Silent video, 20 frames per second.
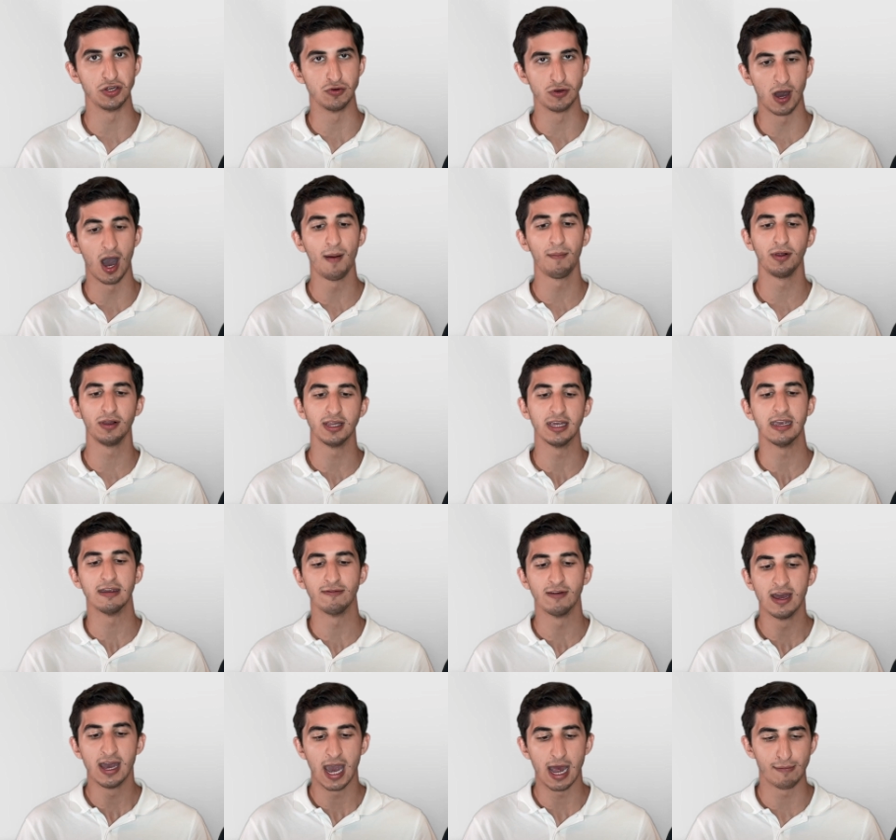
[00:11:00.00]
not believe
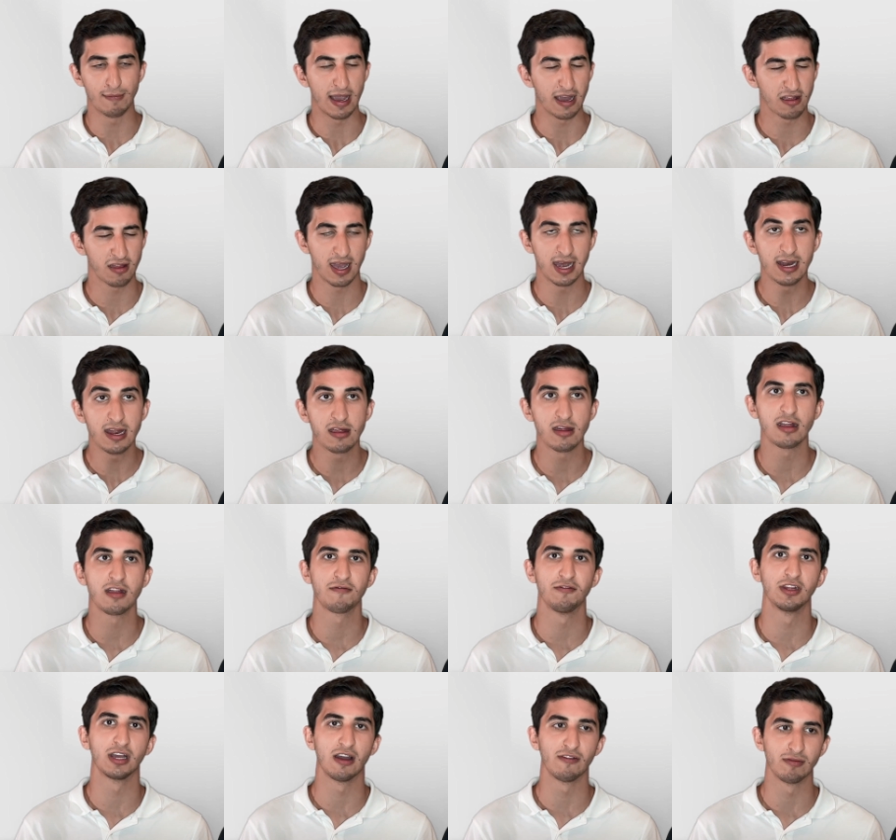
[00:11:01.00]
it makes any sense for
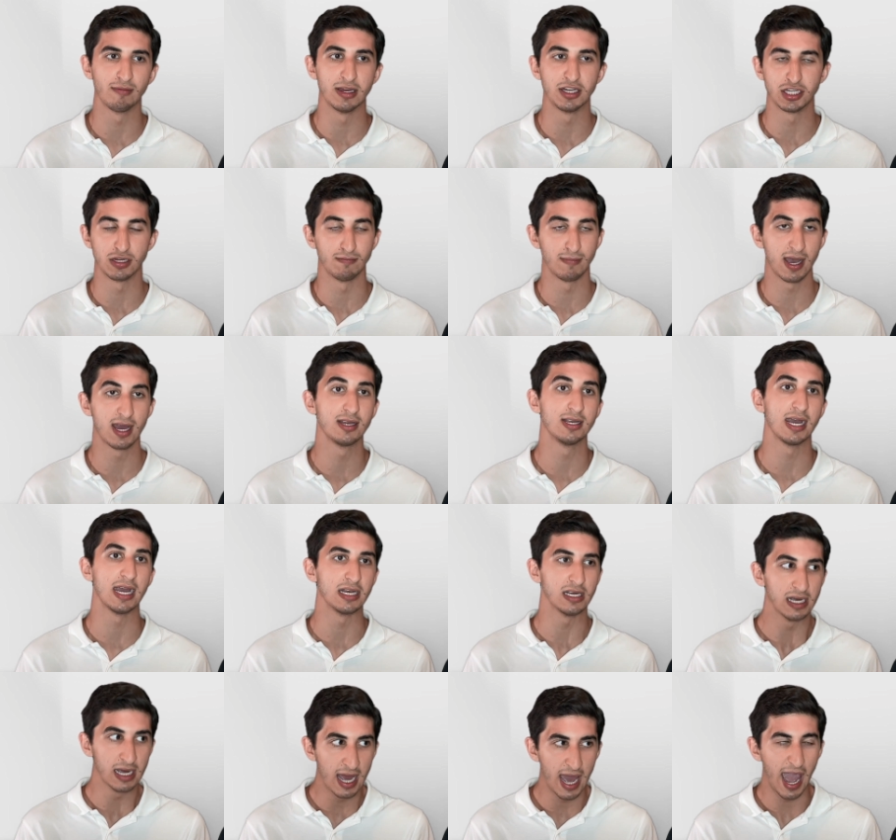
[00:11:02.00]
the government to mandate
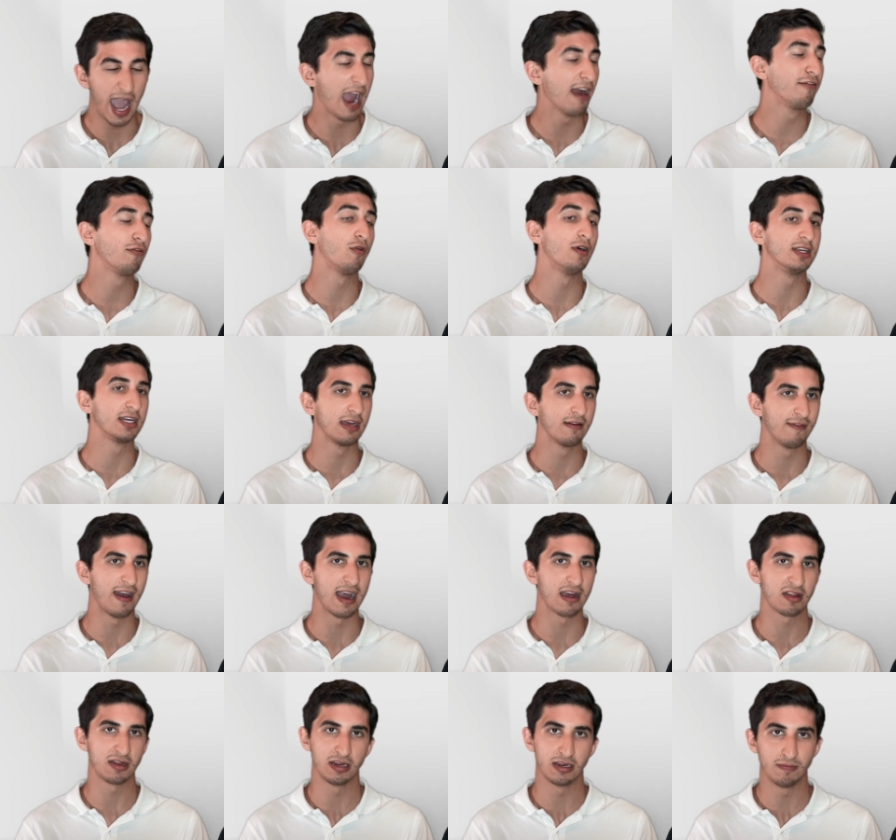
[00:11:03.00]
everyone to get
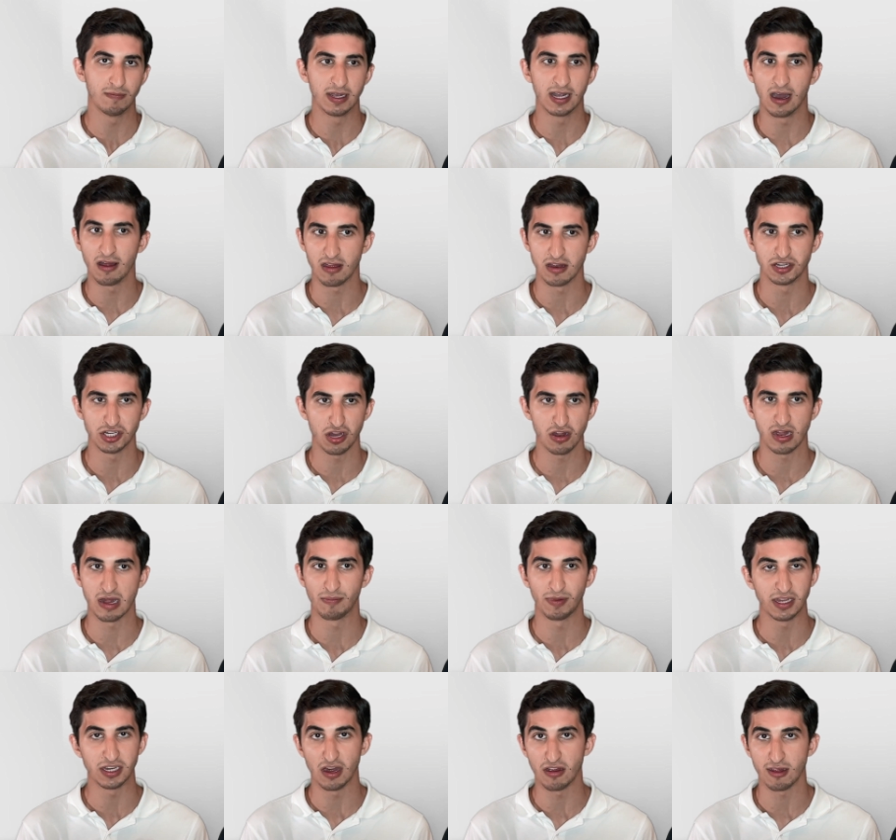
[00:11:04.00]
vaccinated because it just
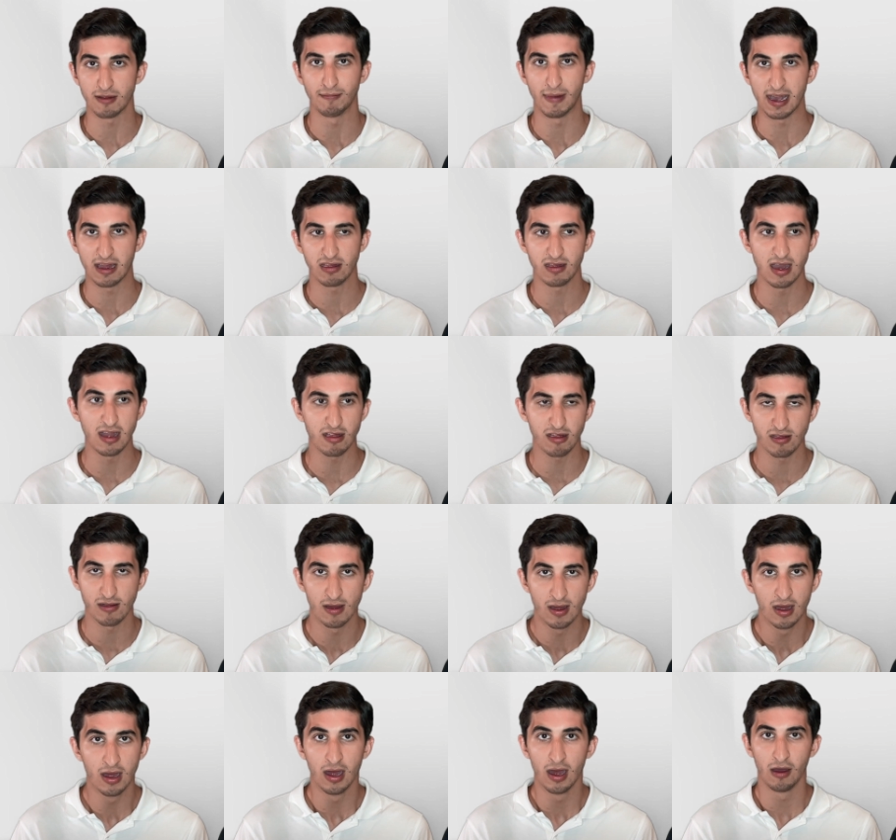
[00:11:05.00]
simply doesn't make sense
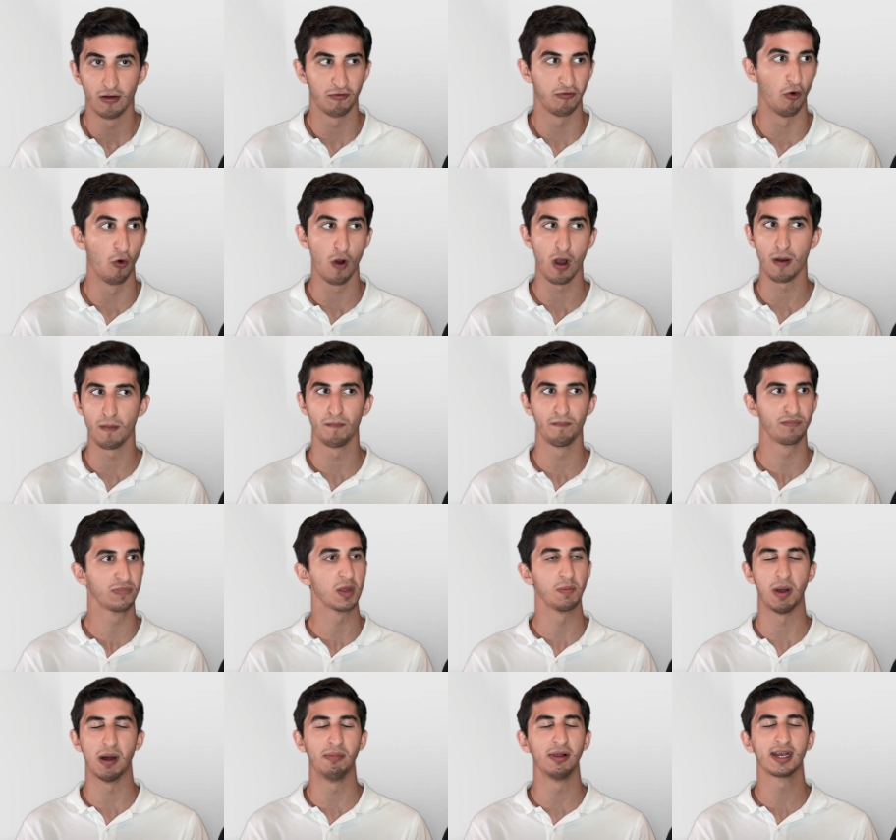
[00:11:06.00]
for
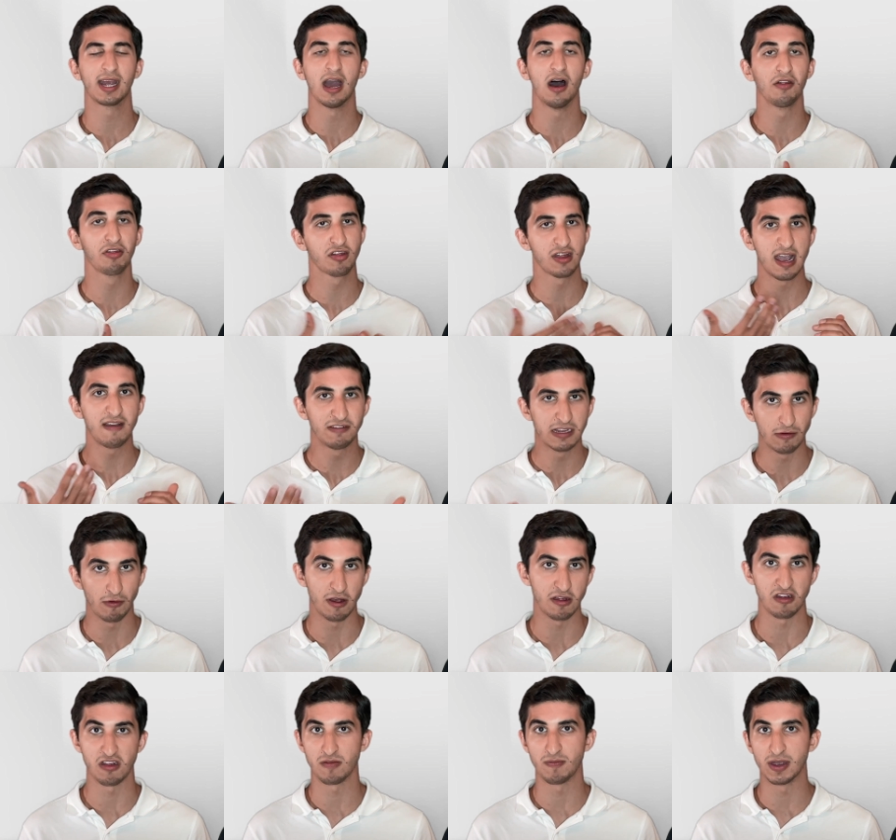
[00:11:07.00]
public health safety
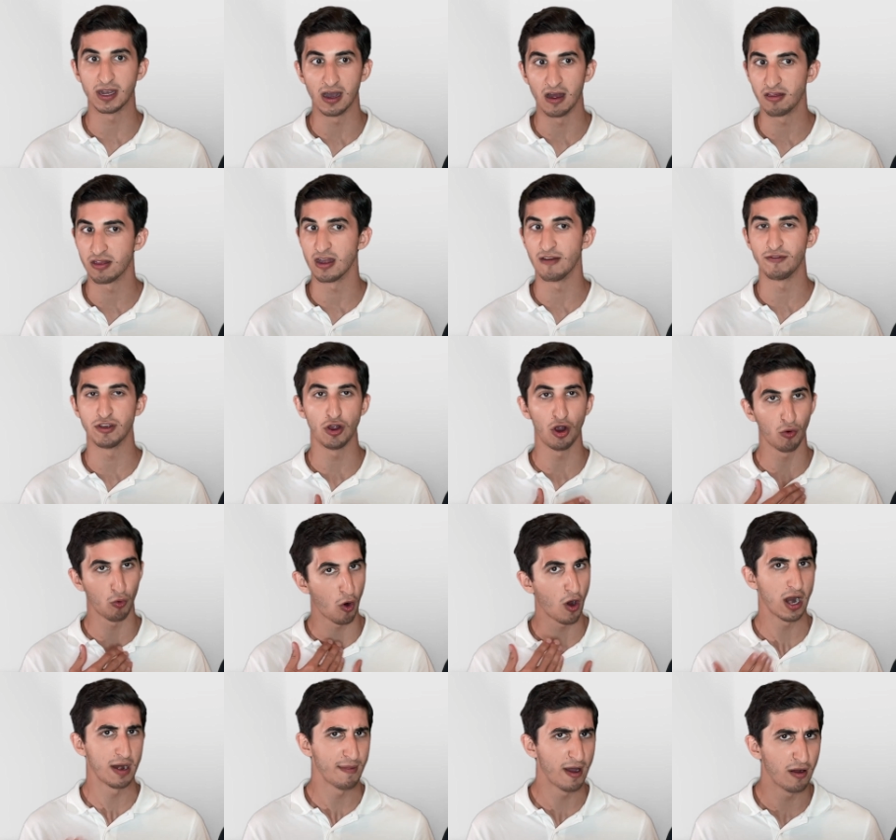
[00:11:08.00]
reasons. Because if you're
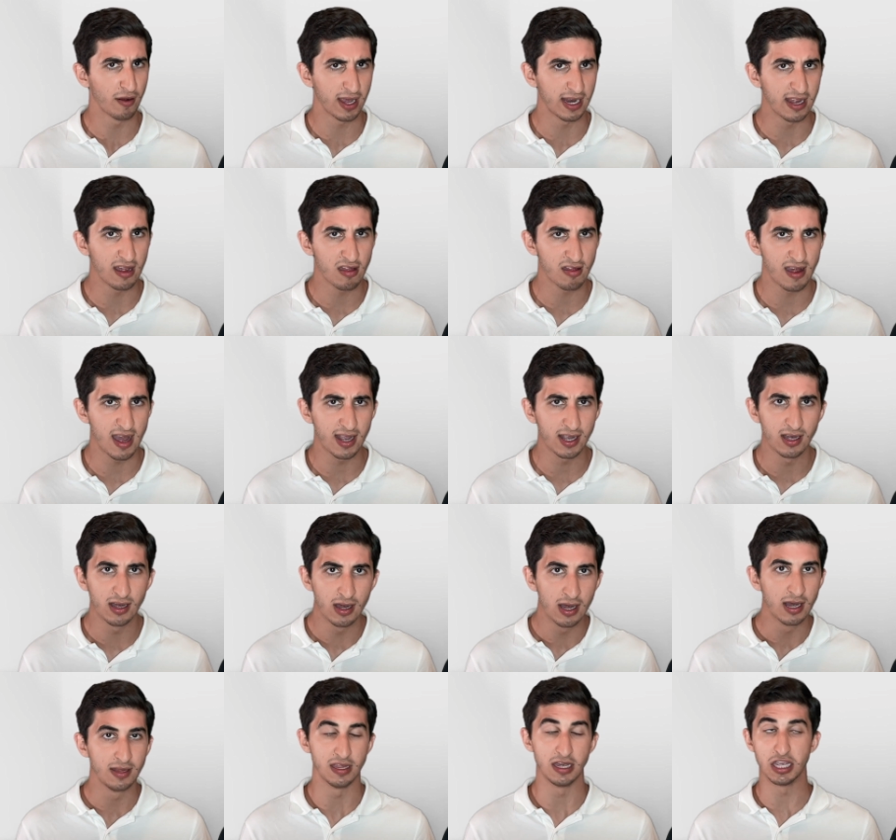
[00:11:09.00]
worried about getting sick,
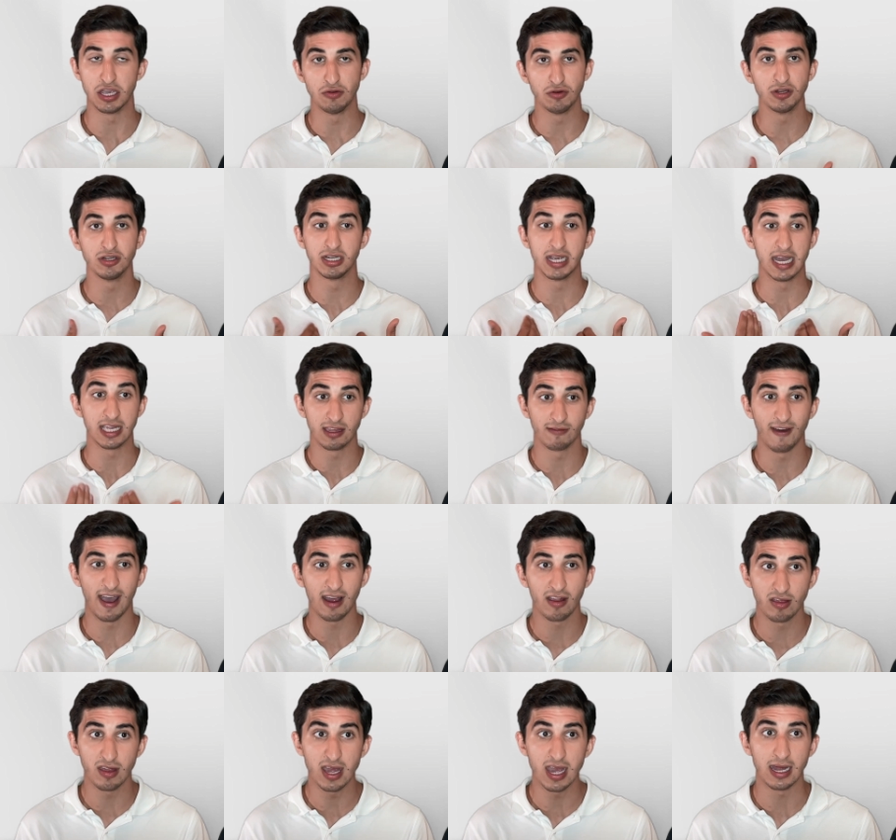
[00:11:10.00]
then you would get the
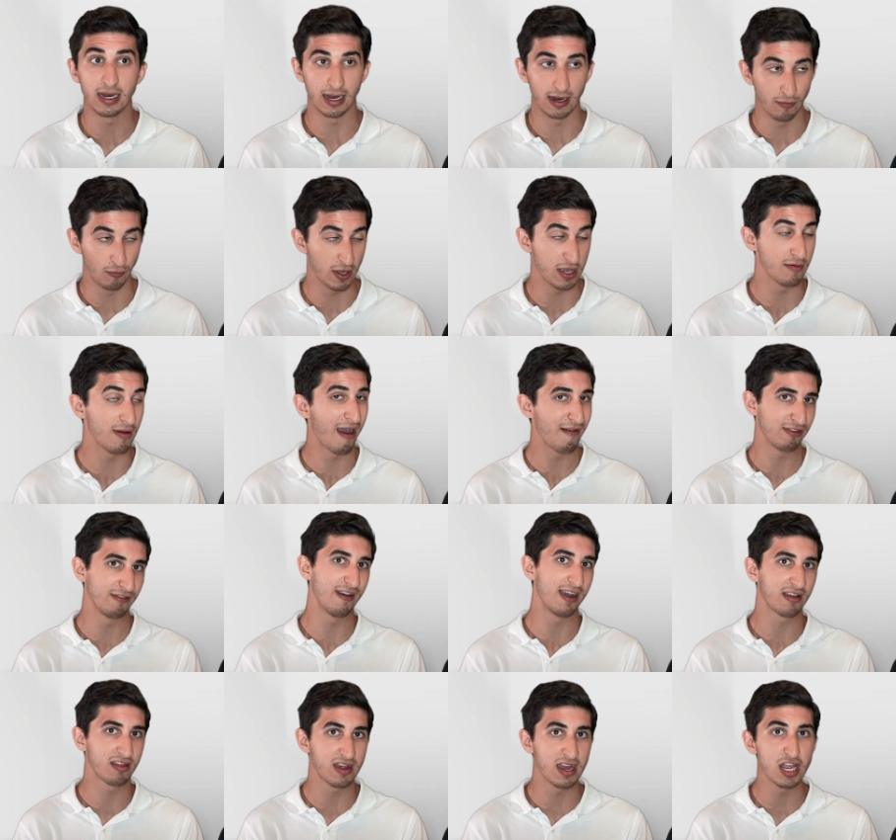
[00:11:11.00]
vaccine. And when you have the
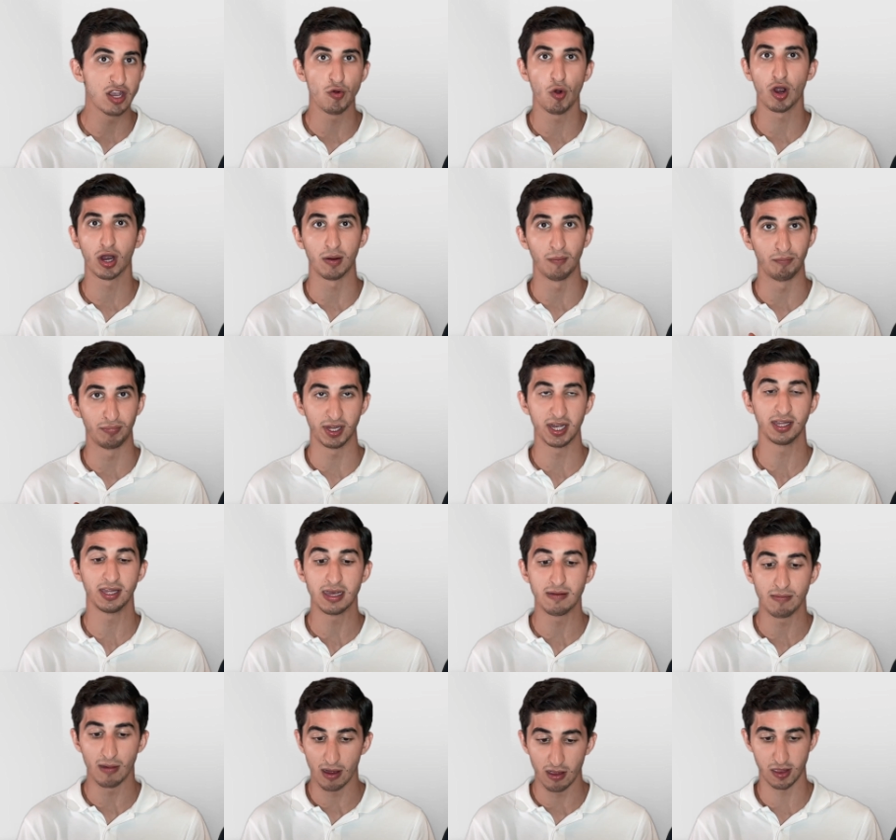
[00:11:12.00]
vaccine, you are
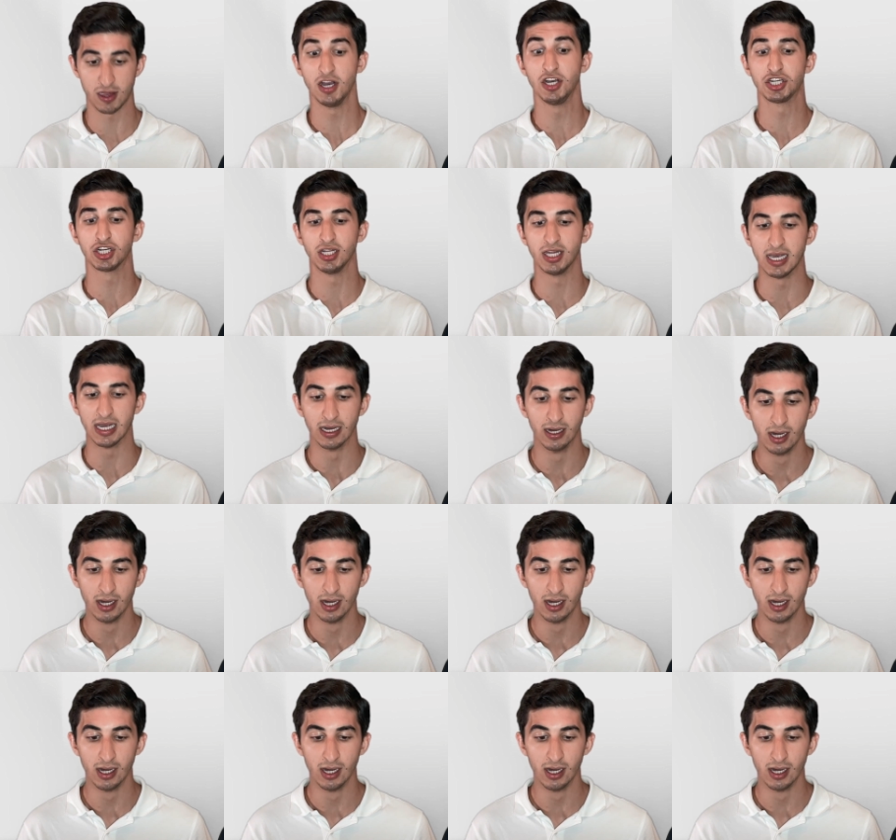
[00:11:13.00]
completely, essentially